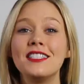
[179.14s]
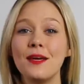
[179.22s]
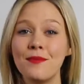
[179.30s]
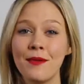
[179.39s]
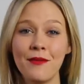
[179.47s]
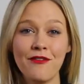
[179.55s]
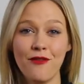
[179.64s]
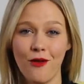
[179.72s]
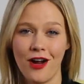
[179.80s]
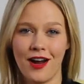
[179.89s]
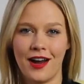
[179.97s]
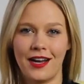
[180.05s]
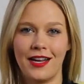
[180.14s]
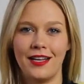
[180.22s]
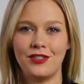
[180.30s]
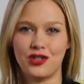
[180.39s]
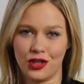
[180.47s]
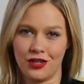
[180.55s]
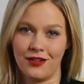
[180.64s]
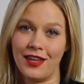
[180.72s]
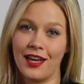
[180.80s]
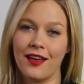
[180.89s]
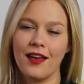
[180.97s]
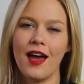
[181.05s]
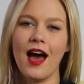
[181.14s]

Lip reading: Tip number 4 is journaling.